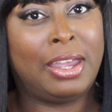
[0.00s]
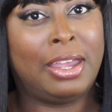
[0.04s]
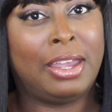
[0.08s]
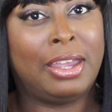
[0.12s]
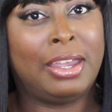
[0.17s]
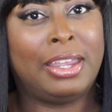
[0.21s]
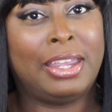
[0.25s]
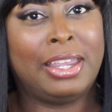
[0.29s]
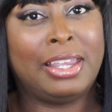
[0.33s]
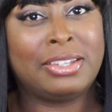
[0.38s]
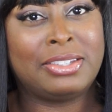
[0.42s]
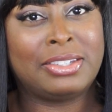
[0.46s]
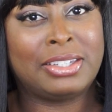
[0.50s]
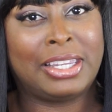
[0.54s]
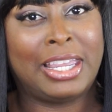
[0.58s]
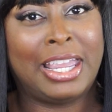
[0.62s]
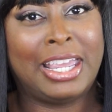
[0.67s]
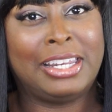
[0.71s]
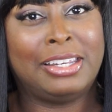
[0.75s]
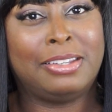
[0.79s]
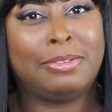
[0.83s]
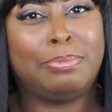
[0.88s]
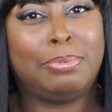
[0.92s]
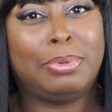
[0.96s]
an
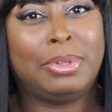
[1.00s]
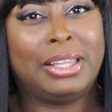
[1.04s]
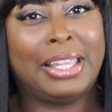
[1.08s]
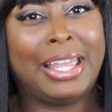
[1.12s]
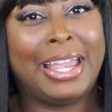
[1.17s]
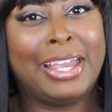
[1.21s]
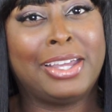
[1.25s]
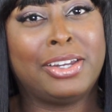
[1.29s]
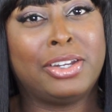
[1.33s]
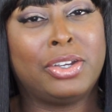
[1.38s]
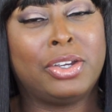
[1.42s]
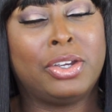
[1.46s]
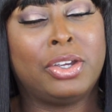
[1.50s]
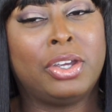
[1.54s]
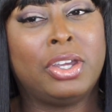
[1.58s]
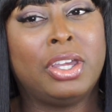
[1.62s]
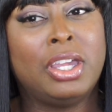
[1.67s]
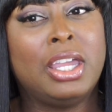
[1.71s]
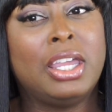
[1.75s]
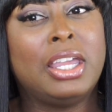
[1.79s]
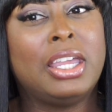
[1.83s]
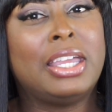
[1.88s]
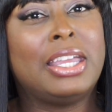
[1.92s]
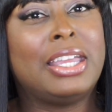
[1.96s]
educated
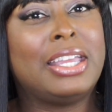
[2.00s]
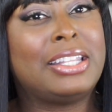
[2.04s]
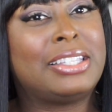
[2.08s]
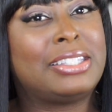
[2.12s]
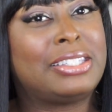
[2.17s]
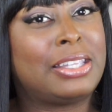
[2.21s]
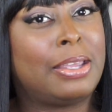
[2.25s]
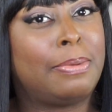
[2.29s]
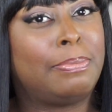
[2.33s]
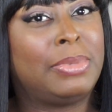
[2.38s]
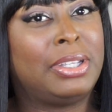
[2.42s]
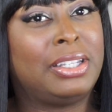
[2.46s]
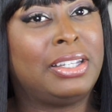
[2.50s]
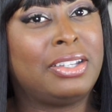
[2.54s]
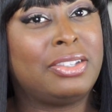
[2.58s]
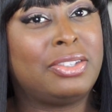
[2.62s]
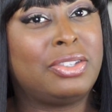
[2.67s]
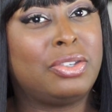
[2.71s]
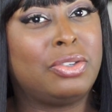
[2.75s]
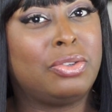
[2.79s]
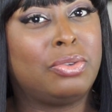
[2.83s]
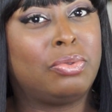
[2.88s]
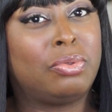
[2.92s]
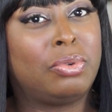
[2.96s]
planner, it's something
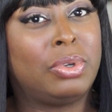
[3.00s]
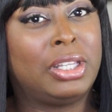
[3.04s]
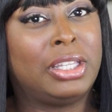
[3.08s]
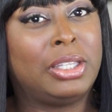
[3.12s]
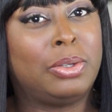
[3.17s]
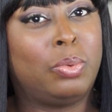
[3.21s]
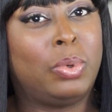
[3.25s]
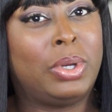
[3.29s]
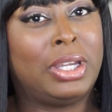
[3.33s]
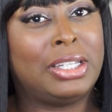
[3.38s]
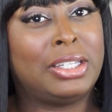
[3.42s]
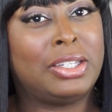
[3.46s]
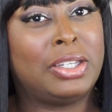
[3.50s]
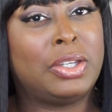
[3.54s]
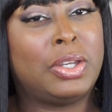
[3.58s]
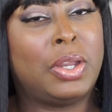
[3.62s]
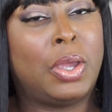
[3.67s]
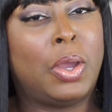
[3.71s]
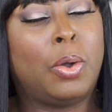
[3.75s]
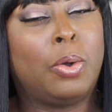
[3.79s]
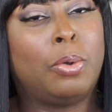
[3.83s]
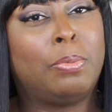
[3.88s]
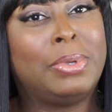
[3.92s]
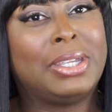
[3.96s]
that you really wouldn't
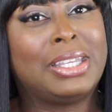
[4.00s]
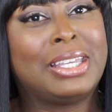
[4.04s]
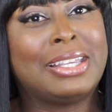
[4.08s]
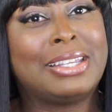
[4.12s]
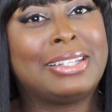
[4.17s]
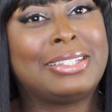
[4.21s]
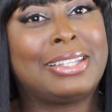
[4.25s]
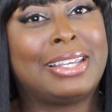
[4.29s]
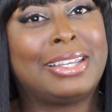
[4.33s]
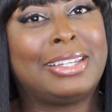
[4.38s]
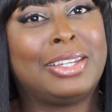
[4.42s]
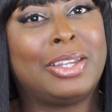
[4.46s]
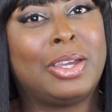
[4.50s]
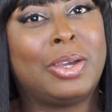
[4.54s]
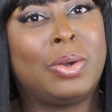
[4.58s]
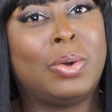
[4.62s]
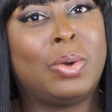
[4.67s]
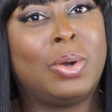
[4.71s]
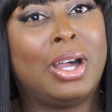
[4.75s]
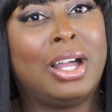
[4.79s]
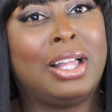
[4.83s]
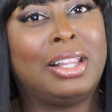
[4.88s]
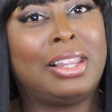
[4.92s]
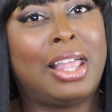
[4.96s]
know, because I
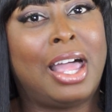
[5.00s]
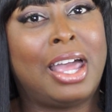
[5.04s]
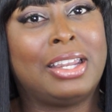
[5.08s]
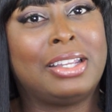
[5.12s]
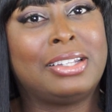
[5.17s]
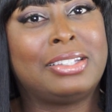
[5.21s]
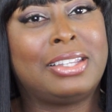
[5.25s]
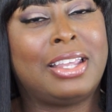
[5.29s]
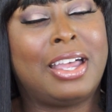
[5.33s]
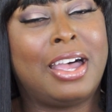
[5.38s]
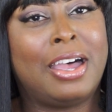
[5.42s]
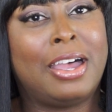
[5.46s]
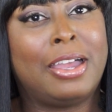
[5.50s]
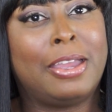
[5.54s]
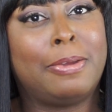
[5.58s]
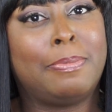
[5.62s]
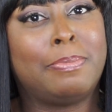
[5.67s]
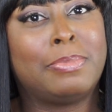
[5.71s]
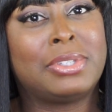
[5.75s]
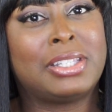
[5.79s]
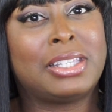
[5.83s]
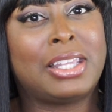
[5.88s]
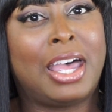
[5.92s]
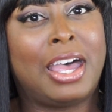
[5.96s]
know a lot of
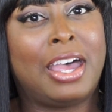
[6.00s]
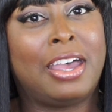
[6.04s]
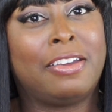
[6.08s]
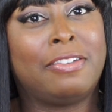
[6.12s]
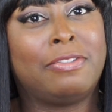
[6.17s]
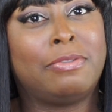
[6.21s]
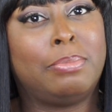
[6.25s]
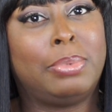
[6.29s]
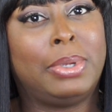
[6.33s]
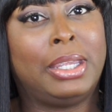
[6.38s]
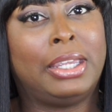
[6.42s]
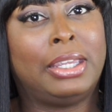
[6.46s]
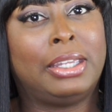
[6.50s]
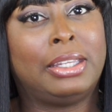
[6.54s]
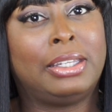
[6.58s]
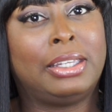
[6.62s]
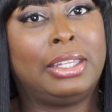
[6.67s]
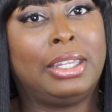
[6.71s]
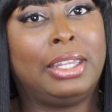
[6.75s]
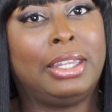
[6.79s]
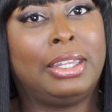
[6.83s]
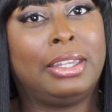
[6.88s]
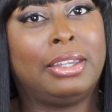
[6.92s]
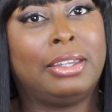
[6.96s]
times I've been
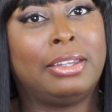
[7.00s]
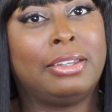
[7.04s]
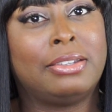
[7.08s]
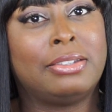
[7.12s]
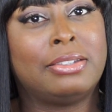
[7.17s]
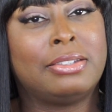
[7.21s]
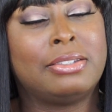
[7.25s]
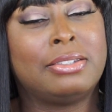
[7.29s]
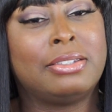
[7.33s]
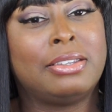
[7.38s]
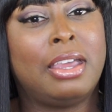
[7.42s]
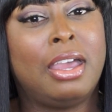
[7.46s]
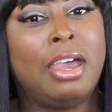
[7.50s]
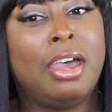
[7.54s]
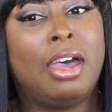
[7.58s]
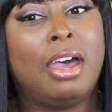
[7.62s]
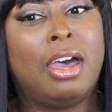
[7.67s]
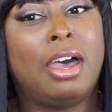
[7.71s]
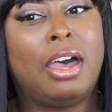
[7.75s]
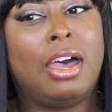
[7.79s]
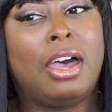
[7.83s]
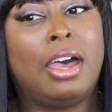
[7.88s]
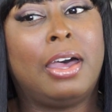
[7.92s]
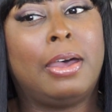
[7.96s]
in
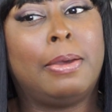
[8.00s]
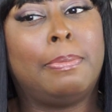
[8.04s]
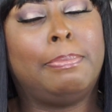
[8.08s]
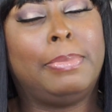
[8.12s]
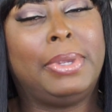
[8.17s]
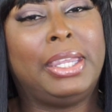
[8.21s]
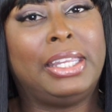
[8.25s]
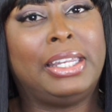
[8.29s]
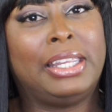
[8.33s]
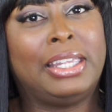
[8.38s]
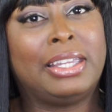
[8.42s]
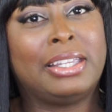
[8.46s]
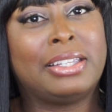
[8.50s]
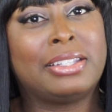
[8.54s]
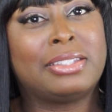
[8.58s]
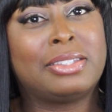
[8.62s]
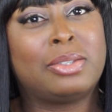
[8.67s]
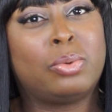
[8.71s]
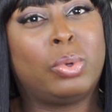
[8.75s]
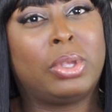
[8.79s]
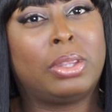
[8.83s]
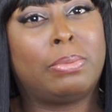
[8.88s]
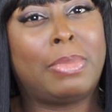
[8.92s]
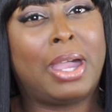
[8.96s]

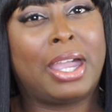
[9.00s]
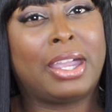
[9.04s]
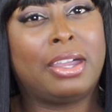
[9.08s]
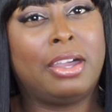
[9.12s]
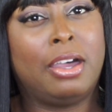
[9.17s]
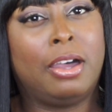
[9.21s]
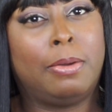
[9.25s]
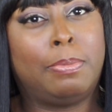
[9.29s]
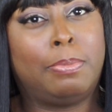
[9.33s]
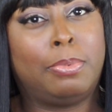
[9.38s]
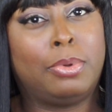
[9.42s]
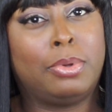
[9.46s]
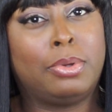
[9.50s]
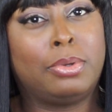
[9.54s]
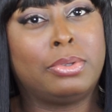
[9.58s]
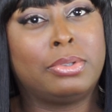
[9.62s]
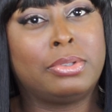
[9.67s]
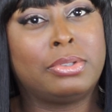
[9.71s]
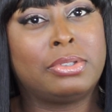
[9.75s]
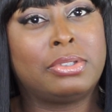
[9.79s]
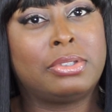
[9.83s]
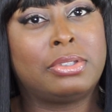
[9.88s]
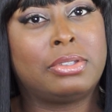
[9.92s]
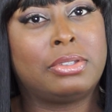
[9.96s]
meetings with my
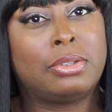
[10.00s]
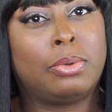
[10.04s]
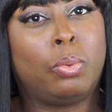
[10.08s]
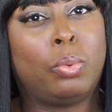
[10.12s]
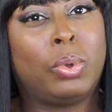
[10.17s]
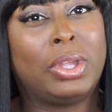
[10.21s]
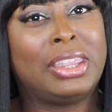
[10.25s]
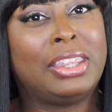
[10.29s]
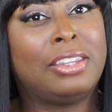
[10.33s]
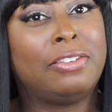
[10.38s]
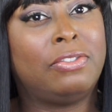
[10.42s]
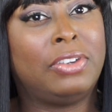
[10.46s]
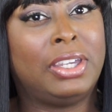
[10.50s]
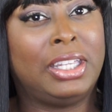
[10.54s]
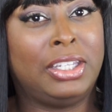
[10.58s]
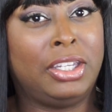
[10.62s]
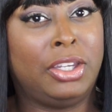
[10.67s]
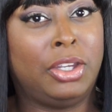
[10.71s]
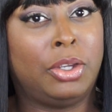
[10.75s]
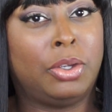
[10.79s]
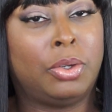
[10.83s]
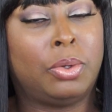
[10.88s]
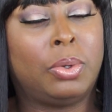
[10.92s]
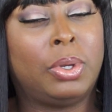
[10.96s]
couples with the
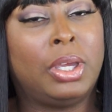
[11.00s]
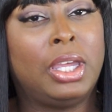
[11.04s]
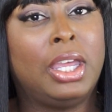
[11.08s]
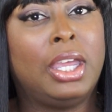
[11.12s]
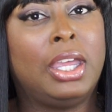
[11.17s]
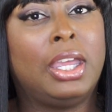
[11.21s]
venue,